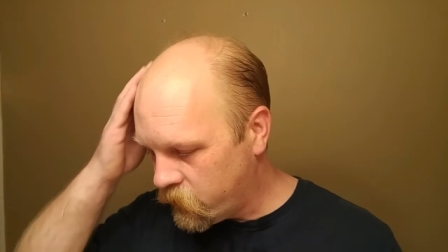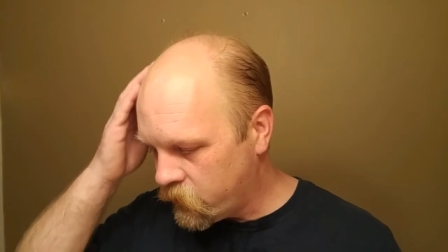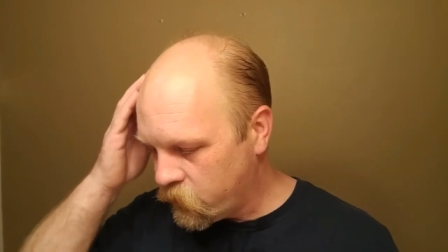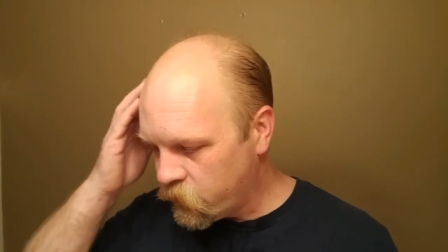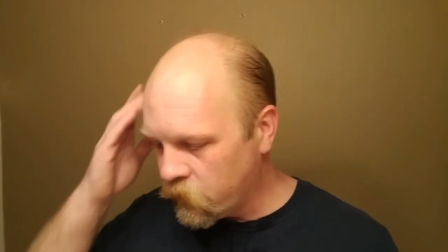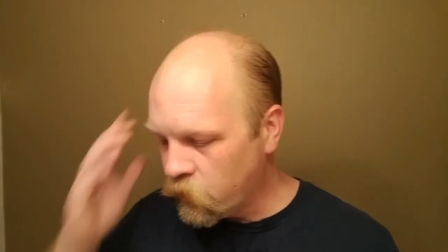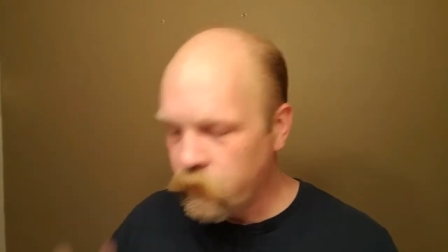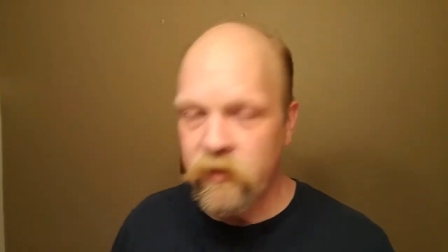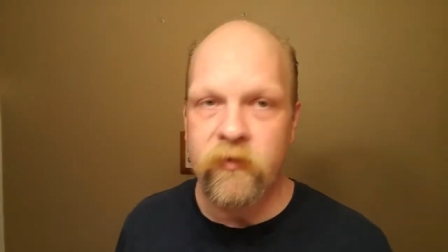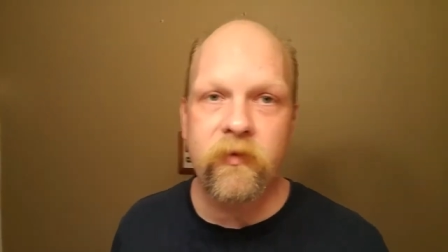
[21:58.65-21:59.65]
Uh, for the
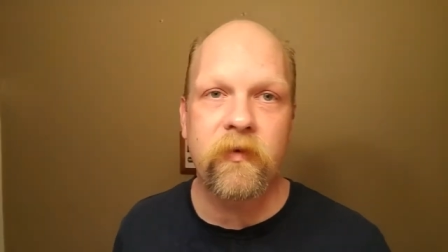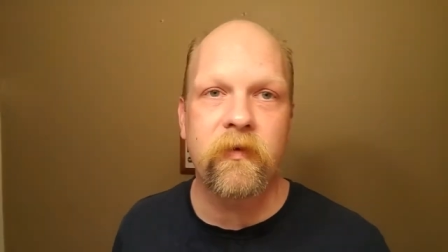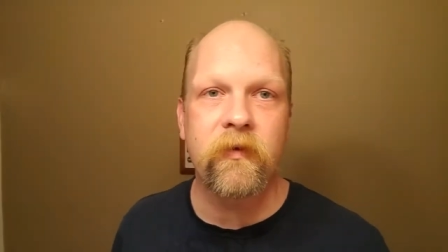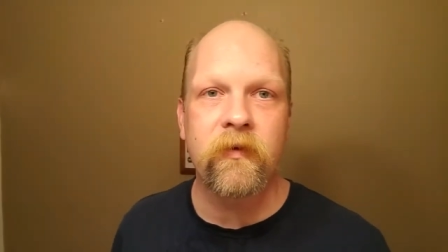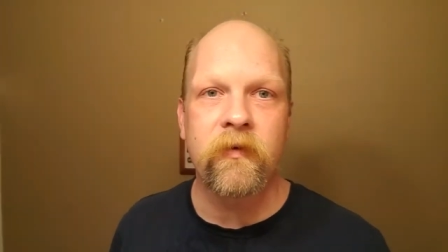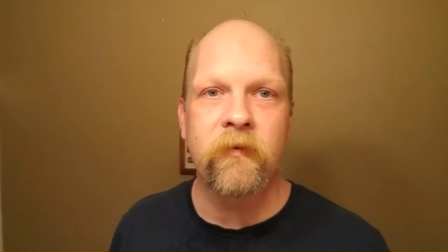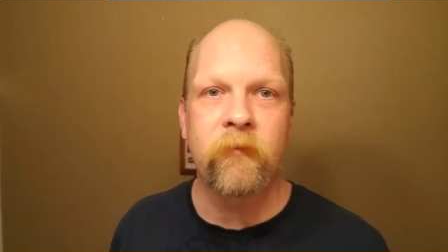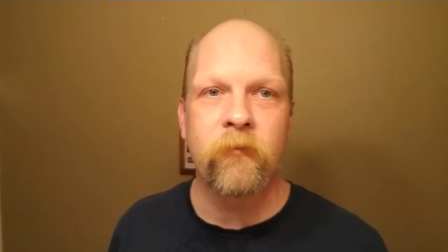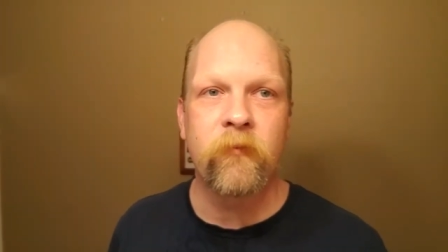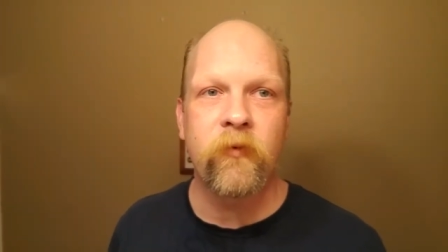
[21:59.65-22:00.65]
newbies,
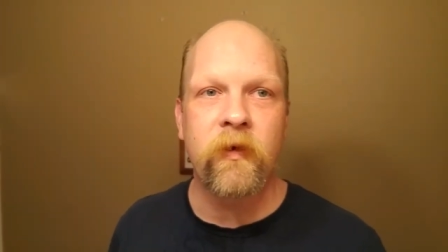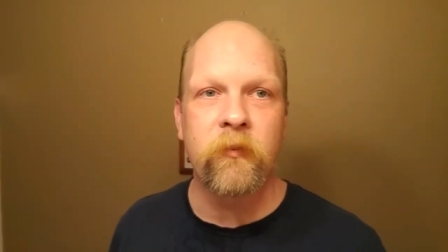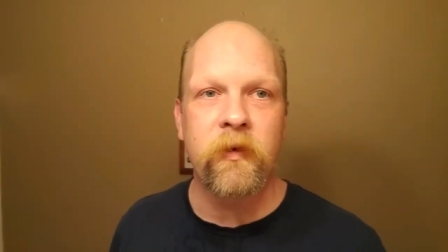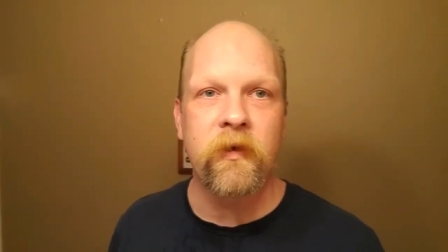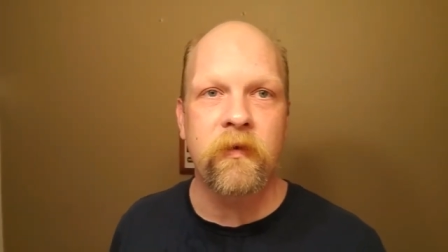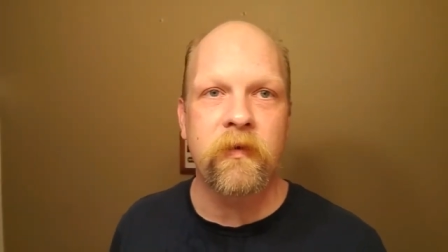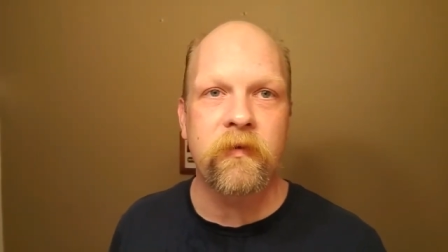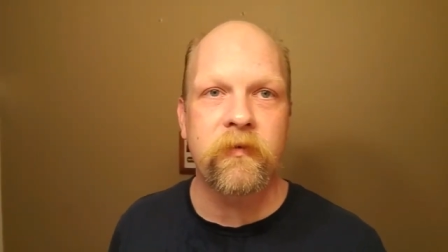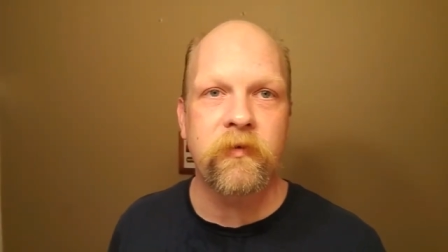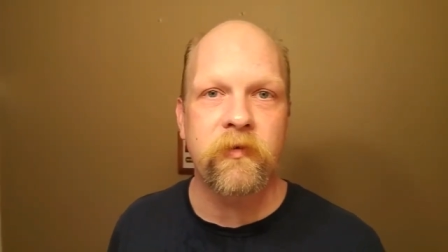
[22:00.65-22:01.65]
um, for anybody
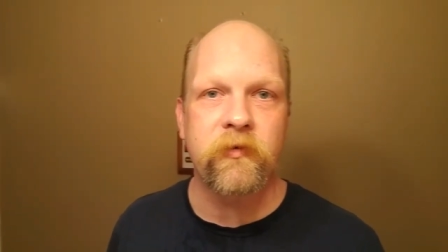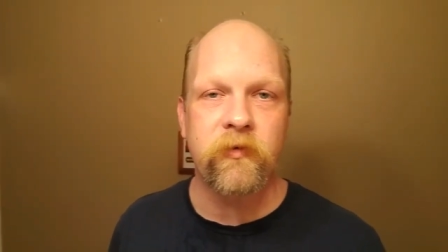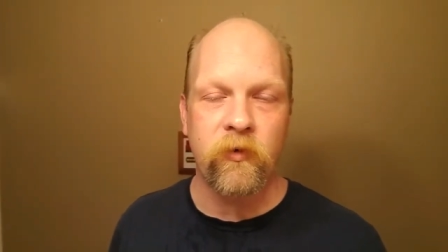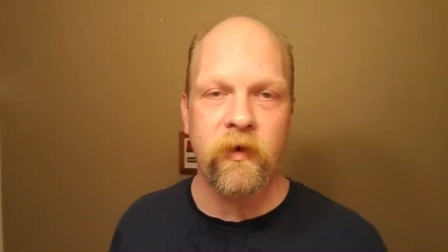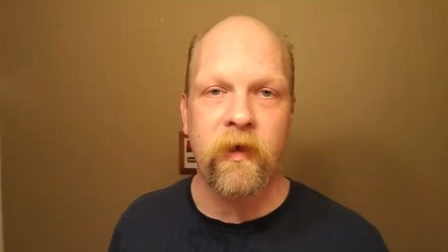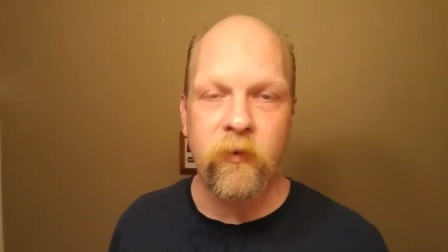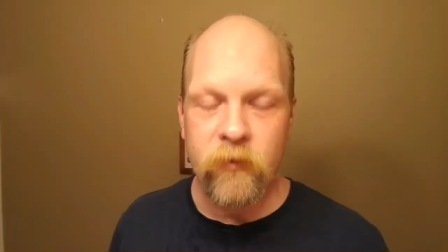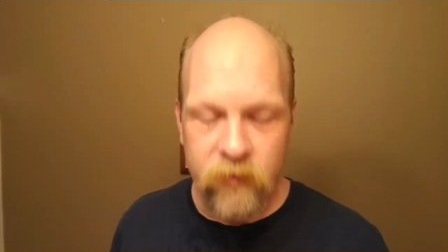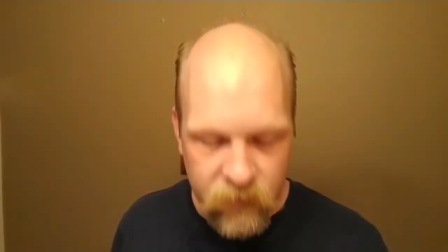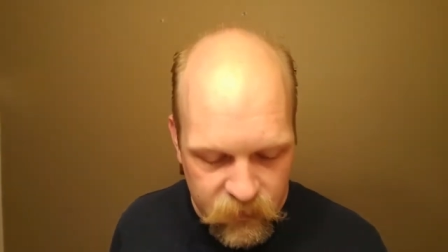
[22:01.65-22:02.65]
that's just started
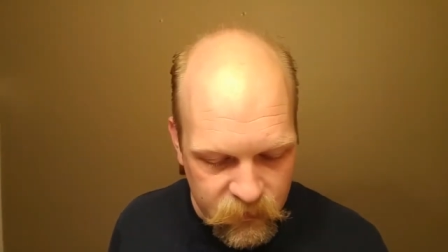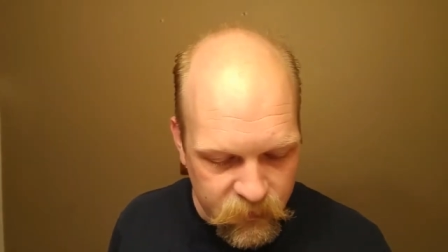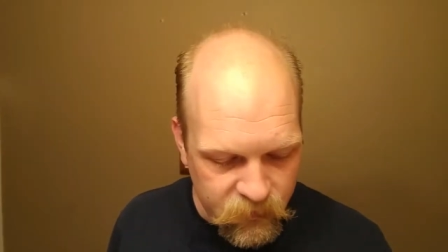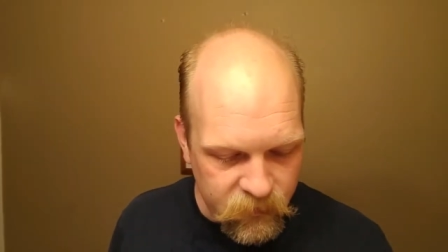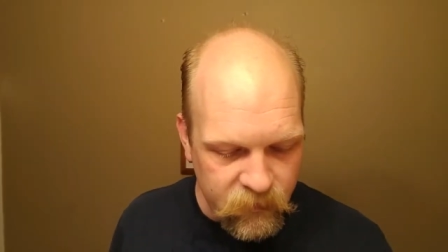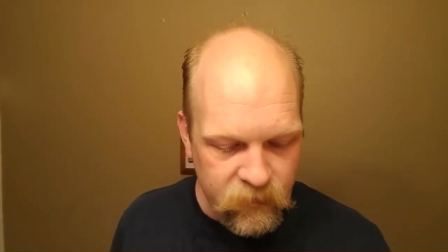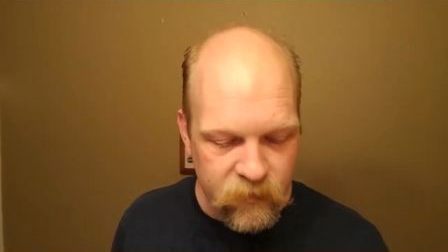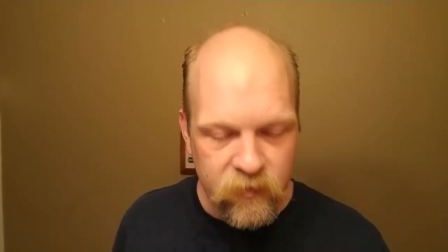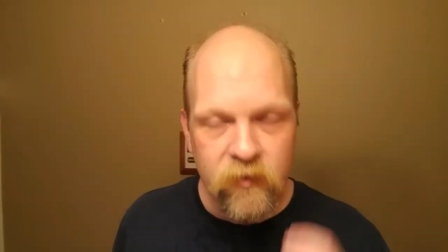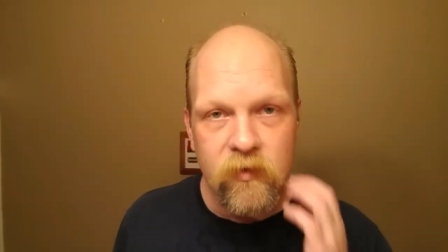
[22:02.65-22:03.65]
out,
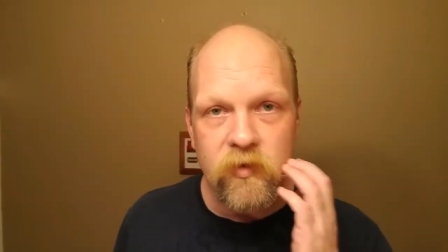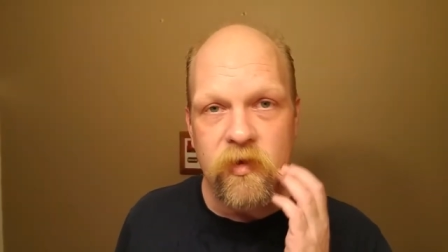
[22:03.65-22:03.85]
uh, it's